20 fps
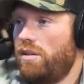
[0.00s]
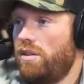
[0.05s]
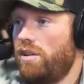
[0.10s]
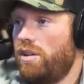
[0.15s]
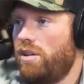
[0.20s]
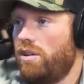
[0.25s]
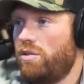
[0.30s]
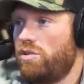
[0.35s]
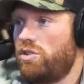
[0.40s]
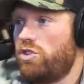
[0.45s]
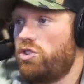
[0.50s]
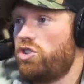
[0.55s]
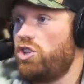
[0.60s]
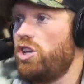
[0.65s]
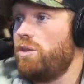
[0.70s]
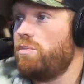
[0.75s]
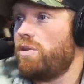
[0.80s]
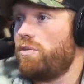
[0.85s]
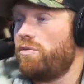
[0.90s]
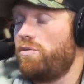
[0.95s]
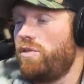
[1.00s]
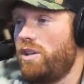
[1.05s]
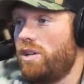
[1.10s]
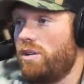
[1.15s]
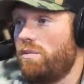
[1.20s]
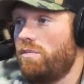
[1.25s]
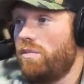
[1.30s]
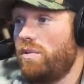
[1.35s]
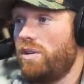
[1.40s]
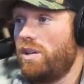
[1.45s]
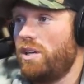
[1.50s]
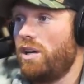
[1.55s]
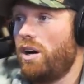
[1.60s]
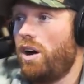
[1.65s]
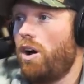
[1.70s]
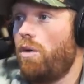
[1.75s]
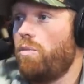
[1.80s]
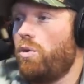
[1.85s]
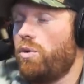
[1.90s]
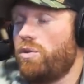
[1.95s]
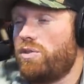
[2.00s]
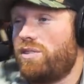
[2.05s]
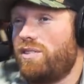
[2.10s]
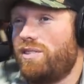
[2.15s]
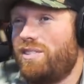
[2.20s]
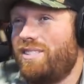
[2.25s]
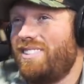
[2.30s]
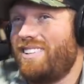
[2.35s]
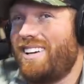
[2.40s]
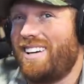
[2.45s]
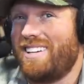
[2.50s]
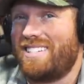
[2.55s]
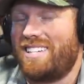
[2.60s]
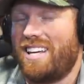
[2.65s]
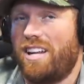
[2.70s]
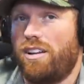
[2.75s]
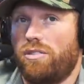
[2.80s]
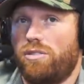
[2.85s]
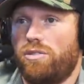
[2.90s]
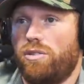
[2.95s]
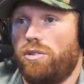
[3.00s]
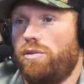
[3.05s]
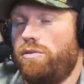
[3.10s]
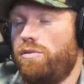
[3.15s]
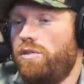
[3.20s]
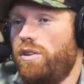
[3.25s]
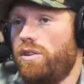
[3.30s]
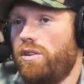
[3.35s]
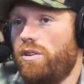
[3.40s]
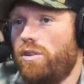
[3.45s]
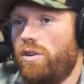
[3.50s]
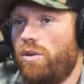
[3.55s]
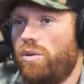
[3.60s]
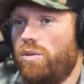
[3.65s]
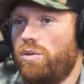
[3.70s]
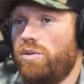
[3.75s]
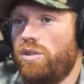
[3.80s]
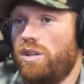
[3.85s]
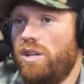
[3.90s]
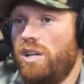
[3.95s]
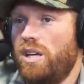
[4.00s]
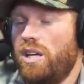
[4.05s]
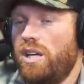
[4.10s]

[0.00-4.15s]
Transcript: You know, it's cheap to feed him, almost identical to feeding the goats.